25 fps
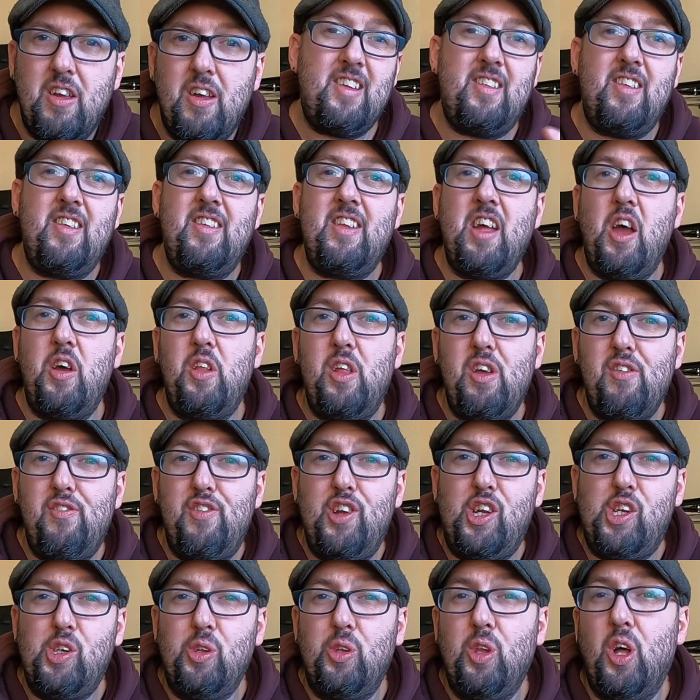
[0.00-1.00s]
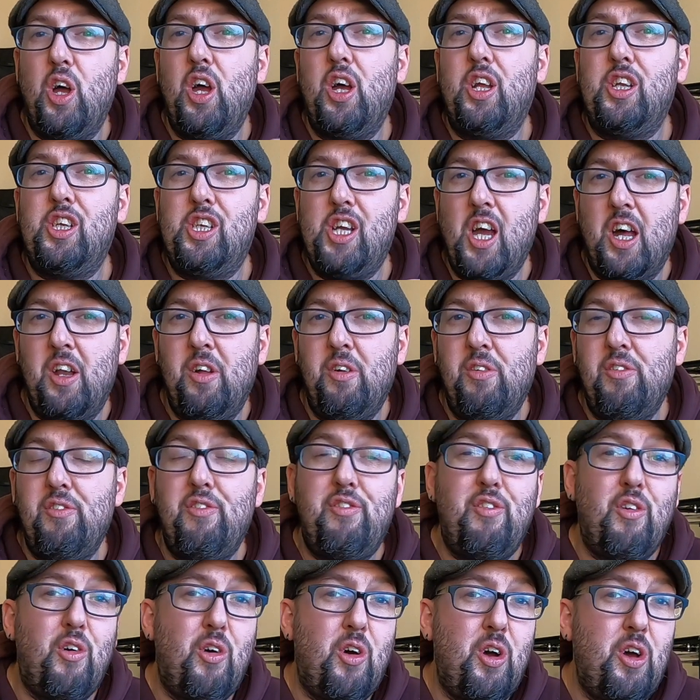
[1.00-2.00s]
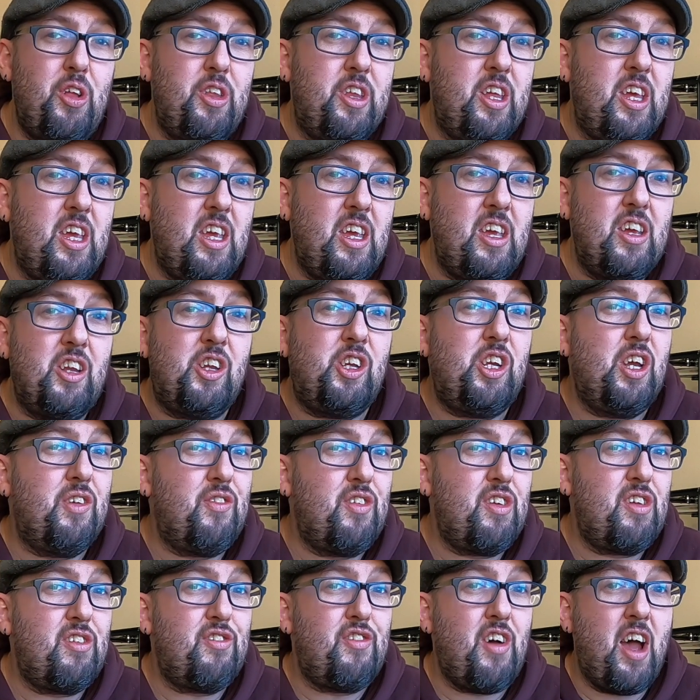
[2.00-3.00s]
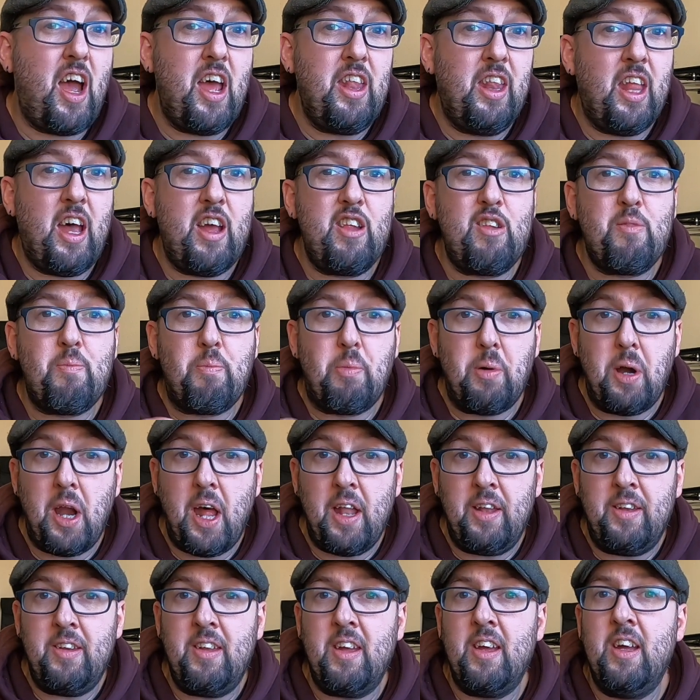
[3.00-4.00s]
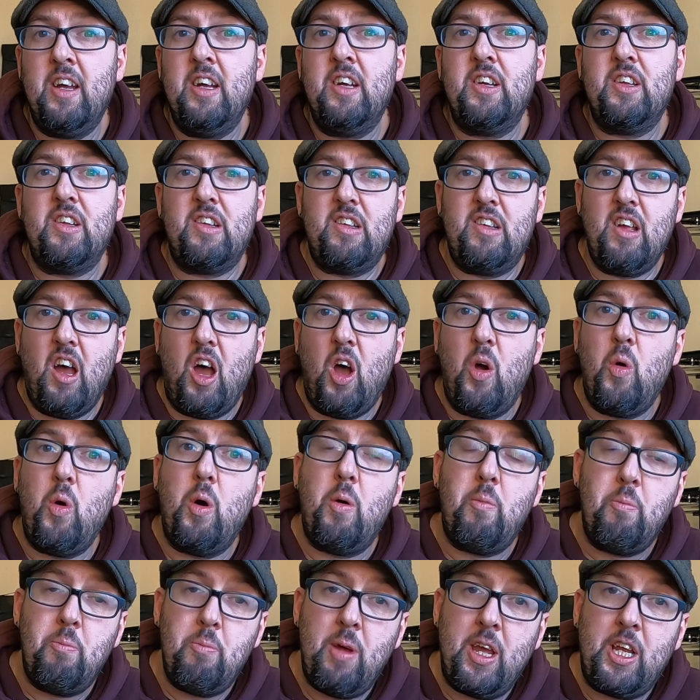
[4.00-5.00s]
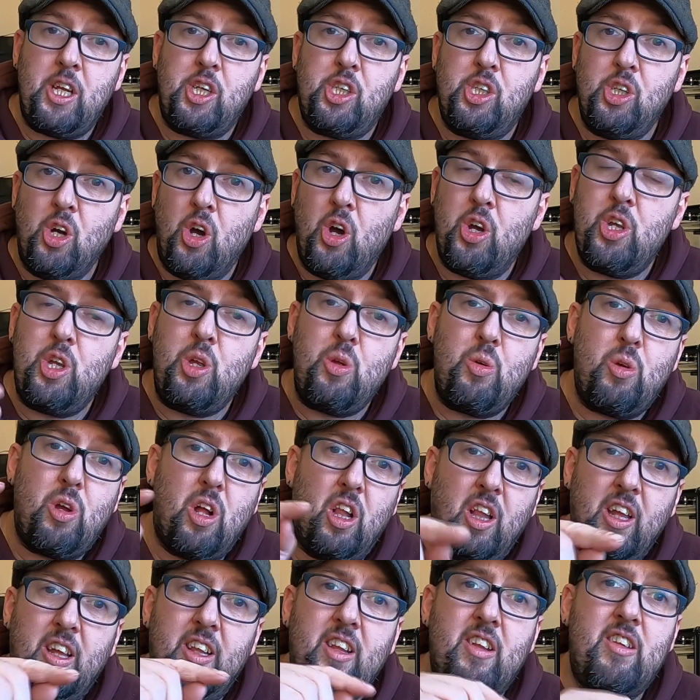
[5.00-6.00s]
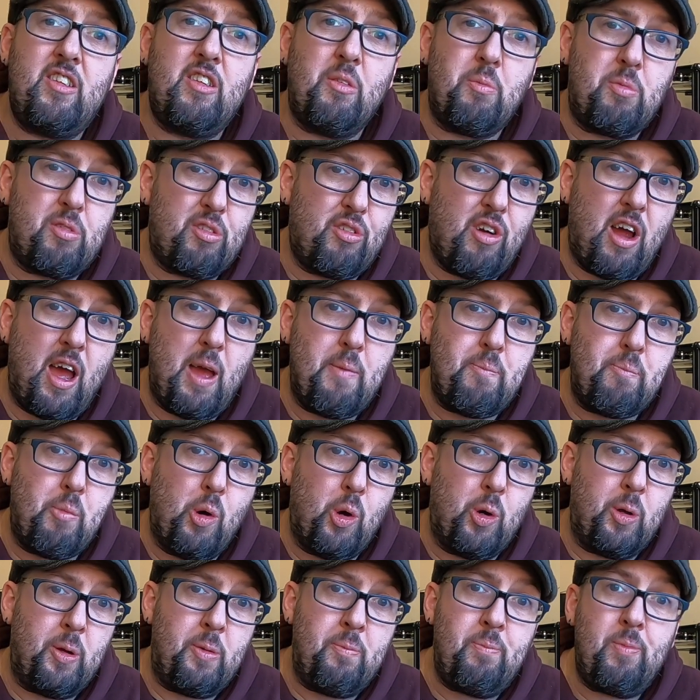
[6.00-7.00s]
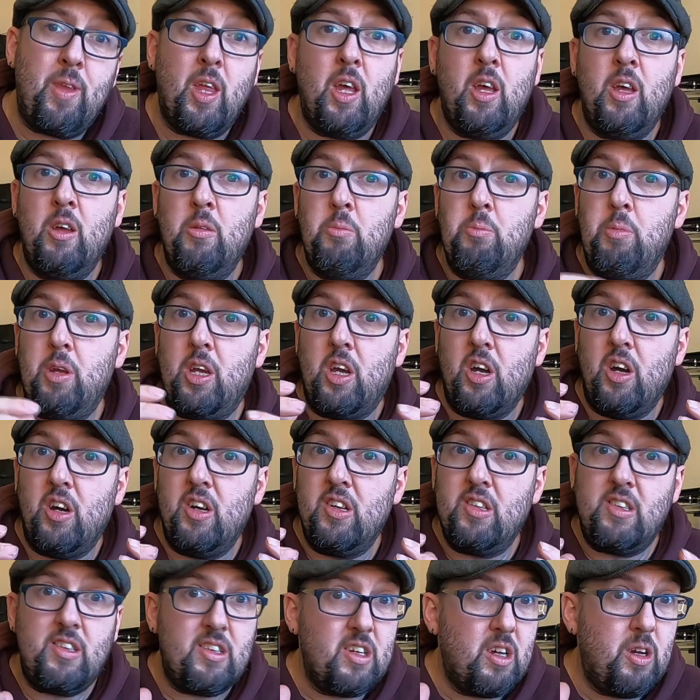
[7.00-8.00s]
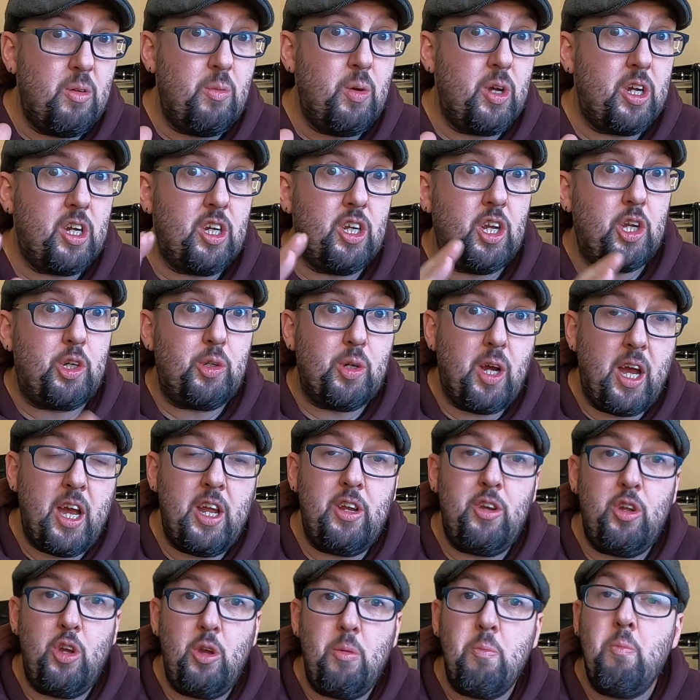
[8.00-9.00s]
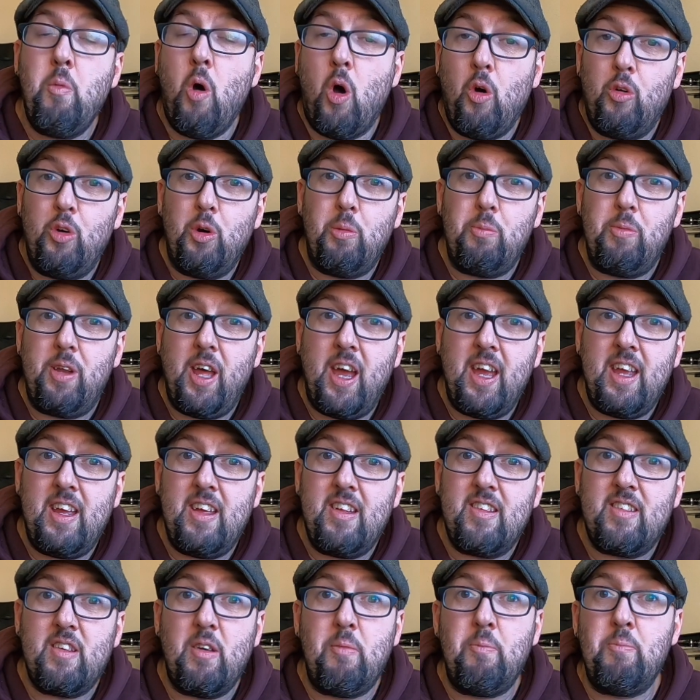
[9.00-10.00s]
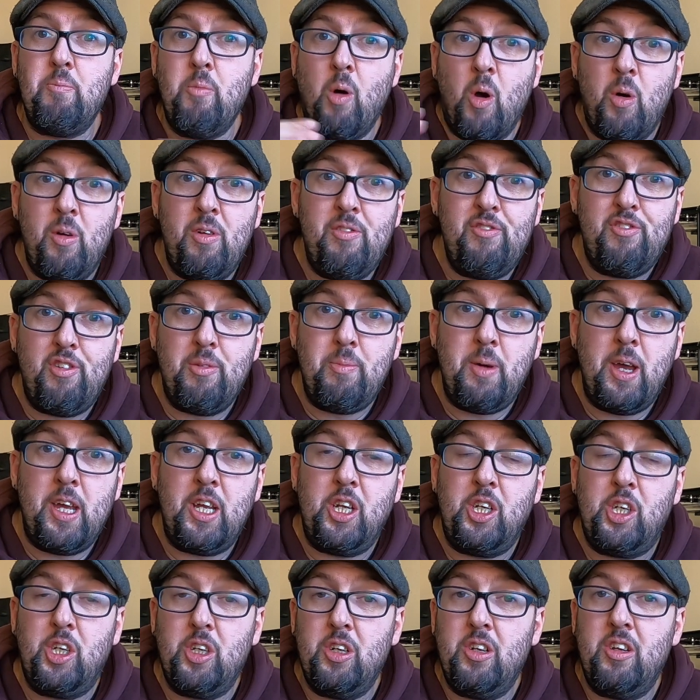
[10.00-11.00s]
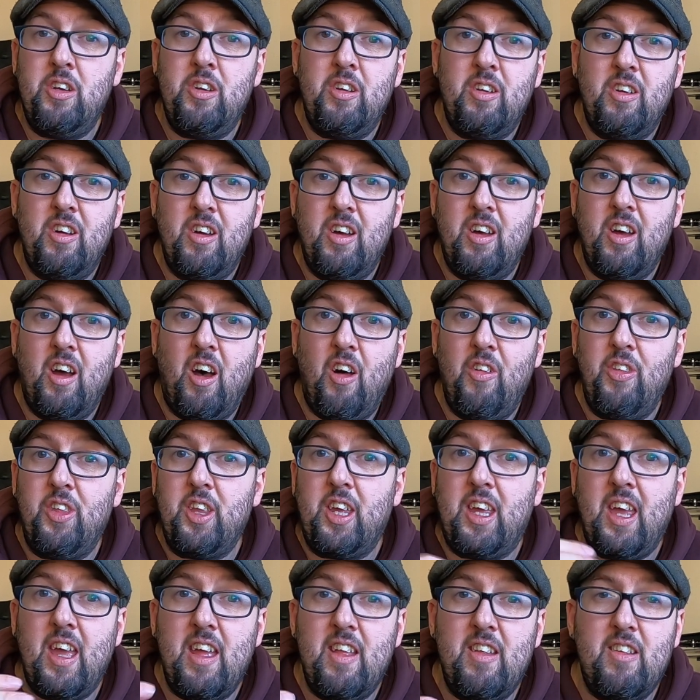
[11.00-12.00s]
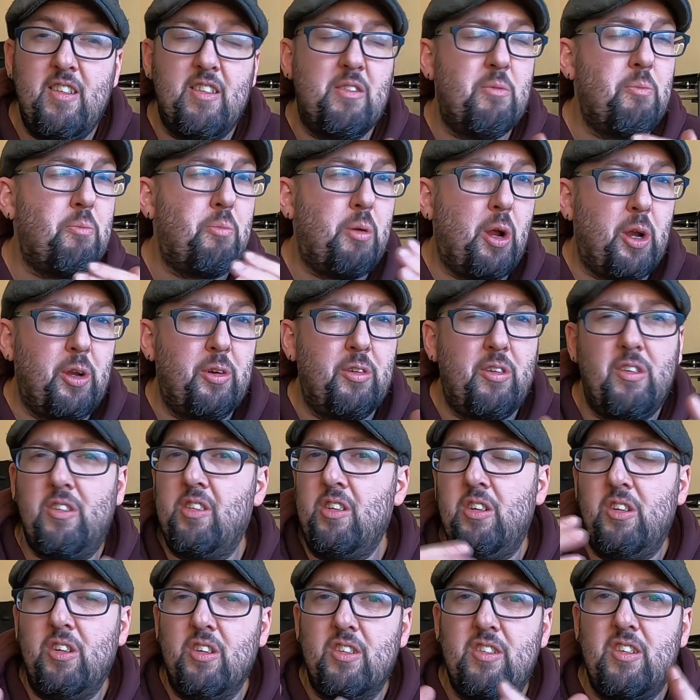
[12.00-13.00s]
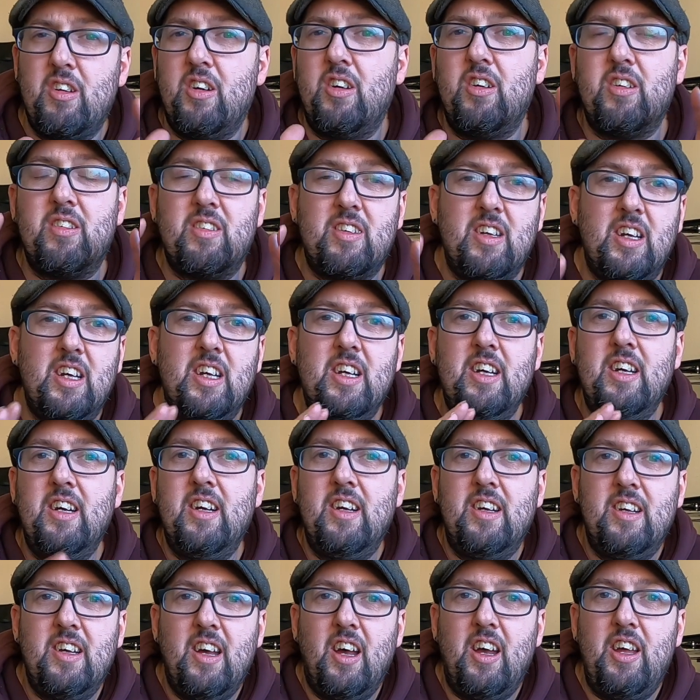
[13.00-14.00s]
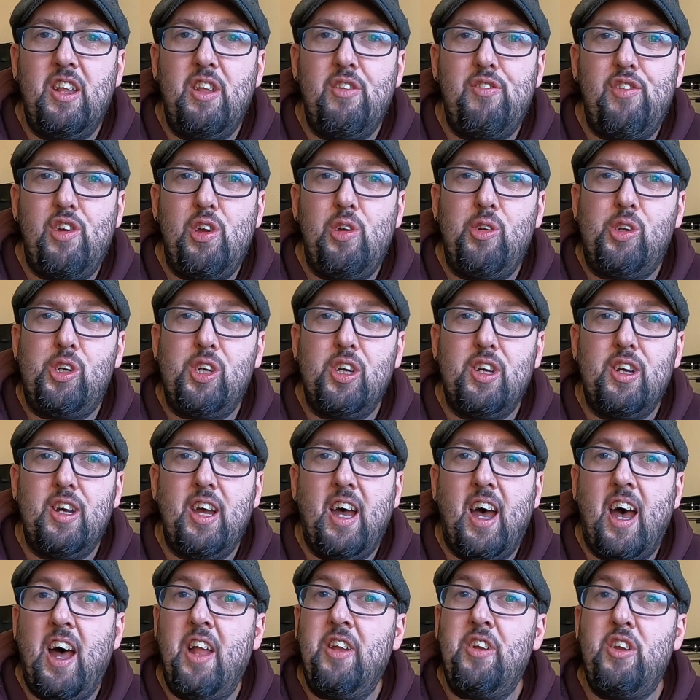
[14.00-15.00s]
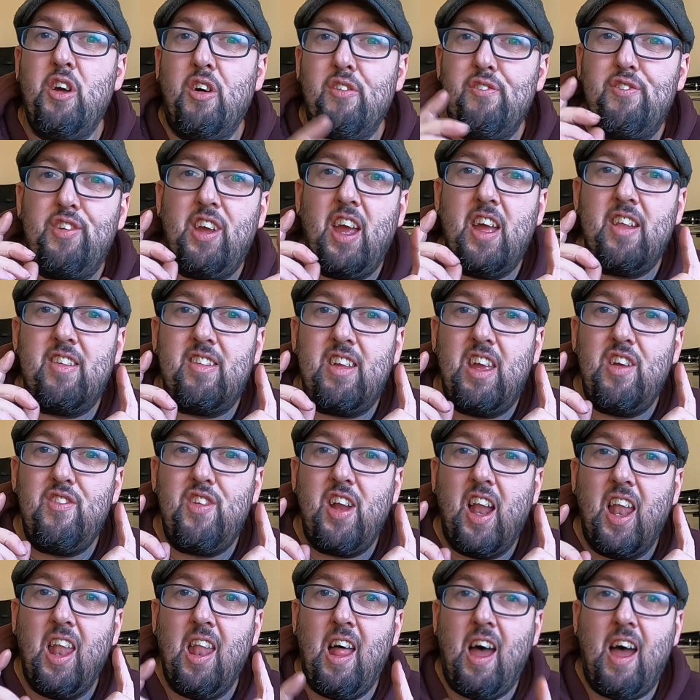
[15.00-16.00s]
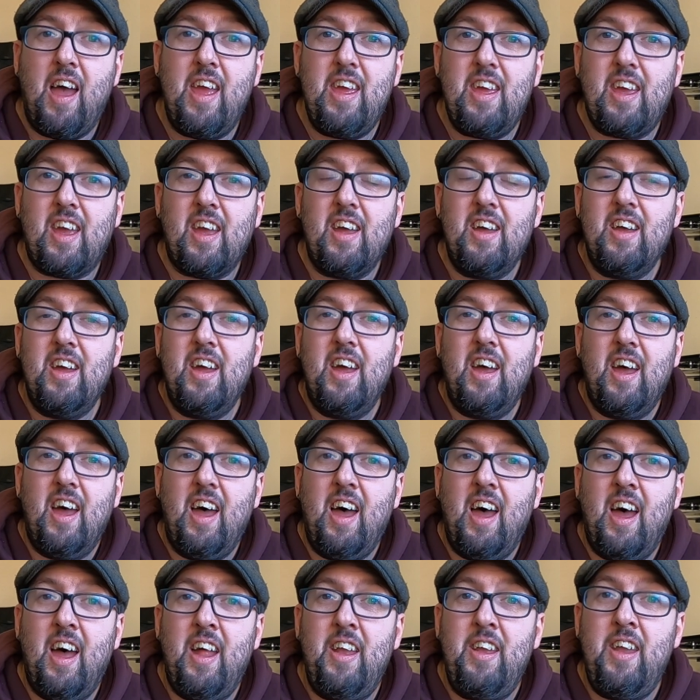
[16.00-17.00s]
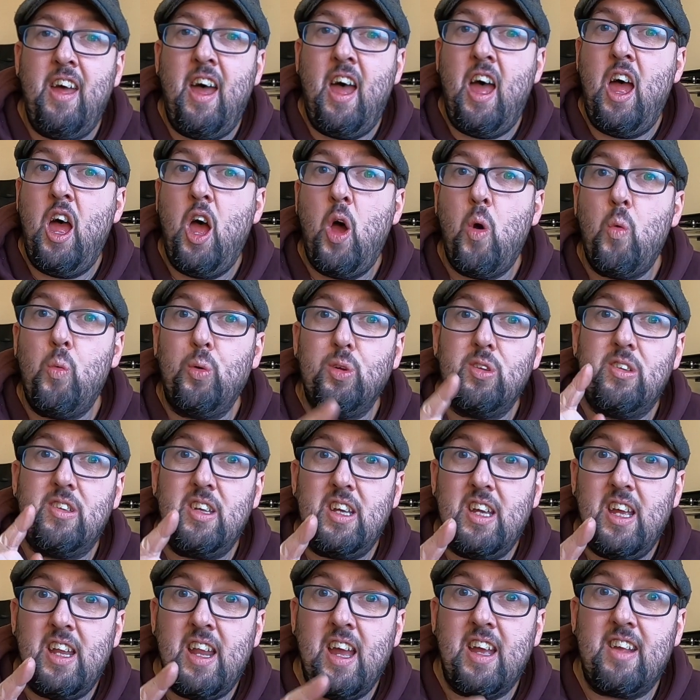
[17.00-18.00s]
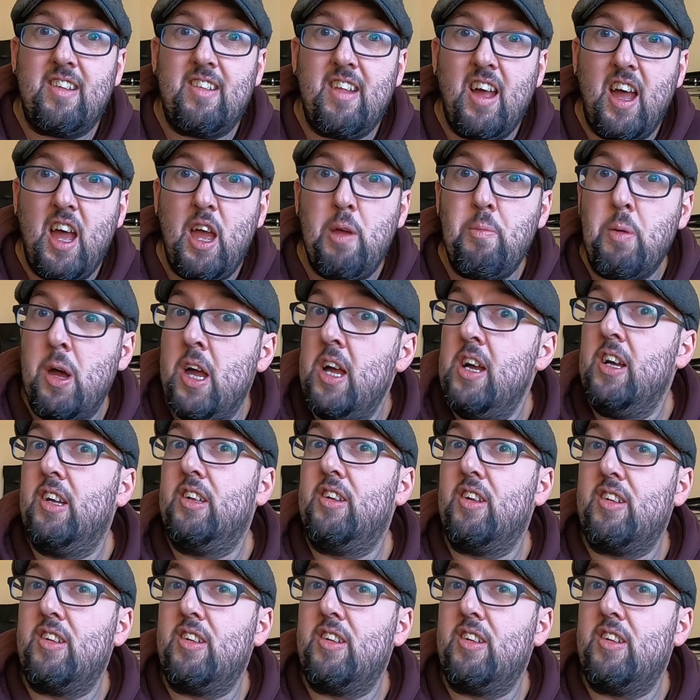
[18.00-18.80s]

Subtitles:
This is now the official channel for the Chivers Finelines brand, so make sure you click the subscribe button, because we're going to try and do more updates and more information on the kits and products and all sorts in the future. And don't forget to give it a like, and we'll see you next time.